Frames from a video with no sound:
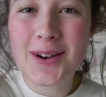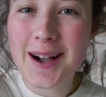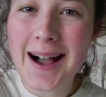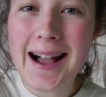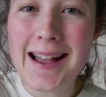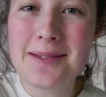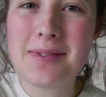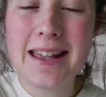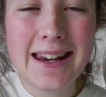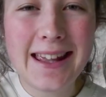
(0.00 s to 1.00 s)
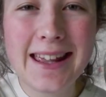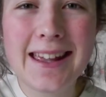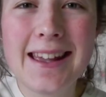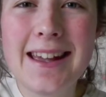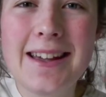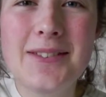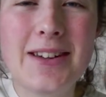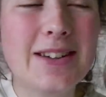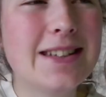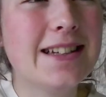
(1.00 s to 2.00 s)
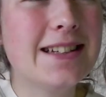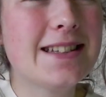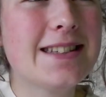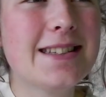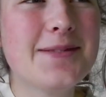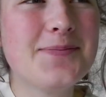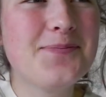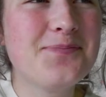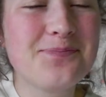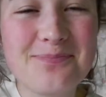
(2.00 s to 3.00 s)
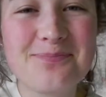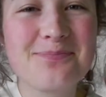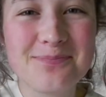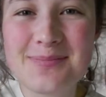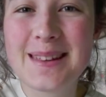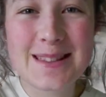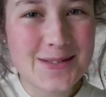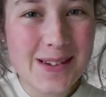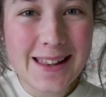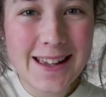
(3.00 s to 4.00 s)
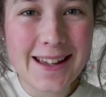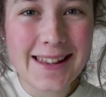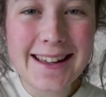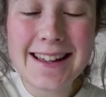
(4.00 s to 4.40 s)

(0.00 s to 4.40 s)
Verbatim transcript: what I'm eating because I just, hmm, it's really good.